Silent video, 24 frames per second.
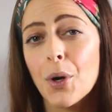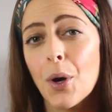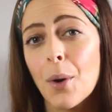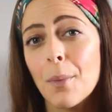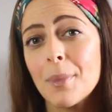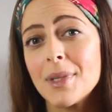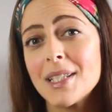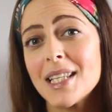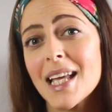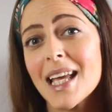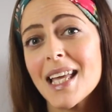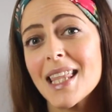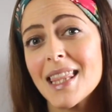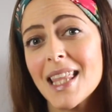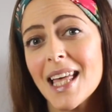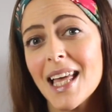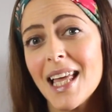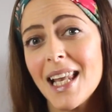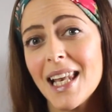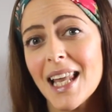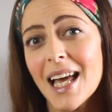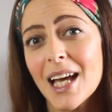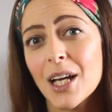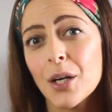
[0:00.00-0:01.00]
accommodate
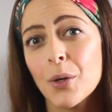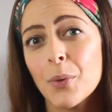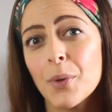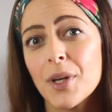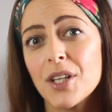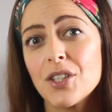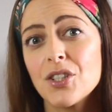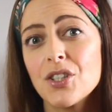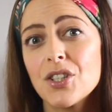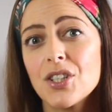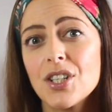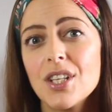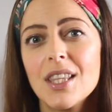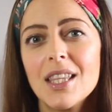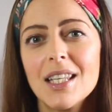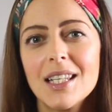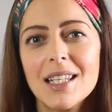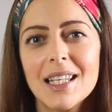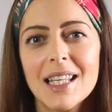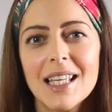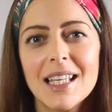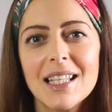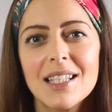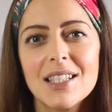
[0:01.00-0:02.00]
their language to the
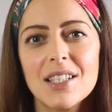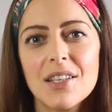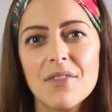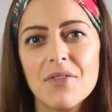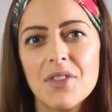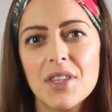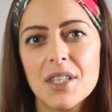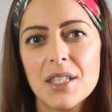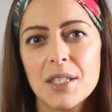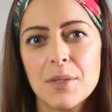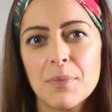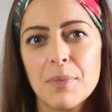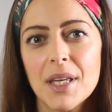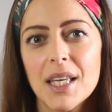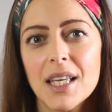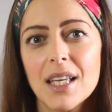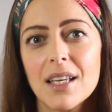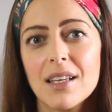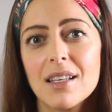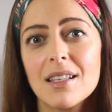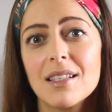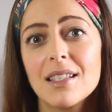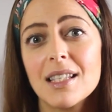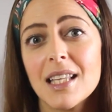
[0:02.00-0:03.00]
needs of the
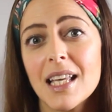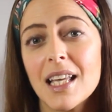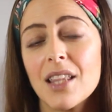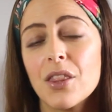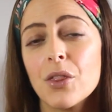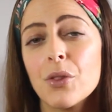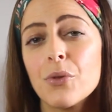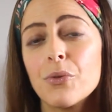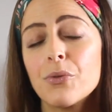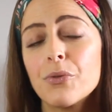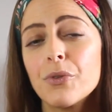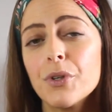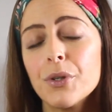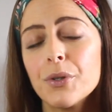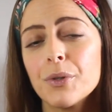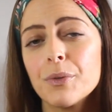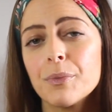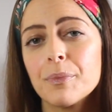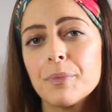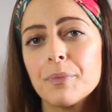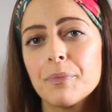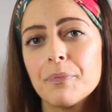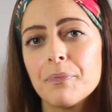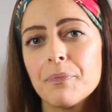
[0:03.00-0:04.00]
speakers in the
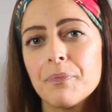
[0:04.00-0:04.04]
room.